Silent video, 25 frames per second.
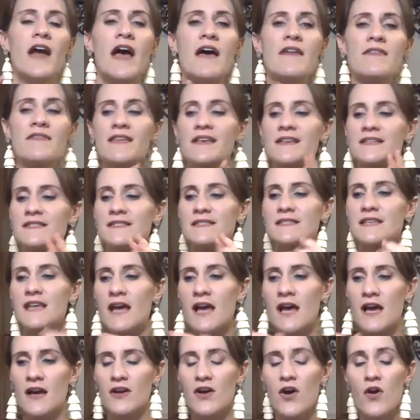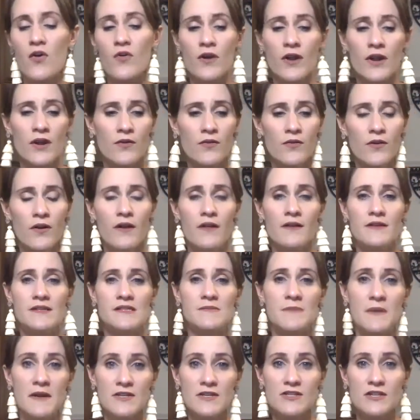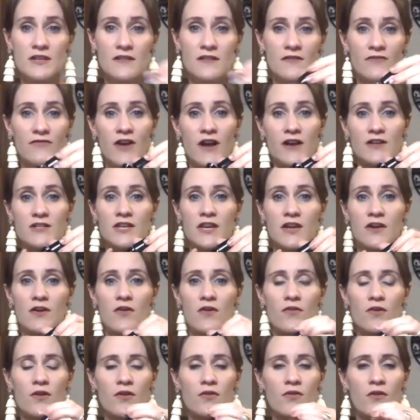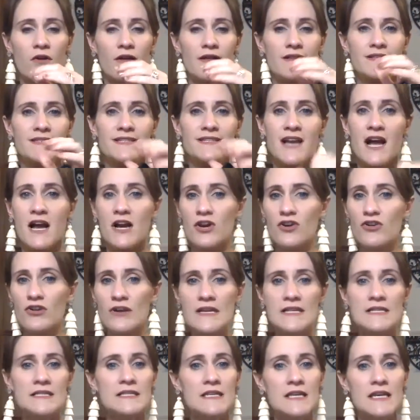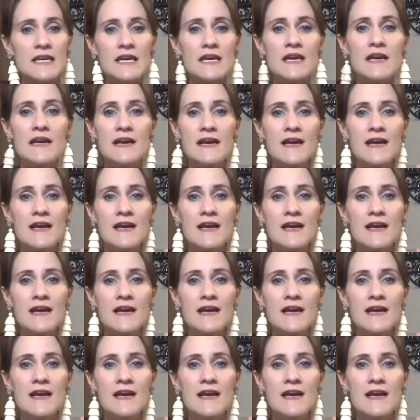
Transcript: And this coconut oil, especially the fractionated coconut oil, it's not greasy,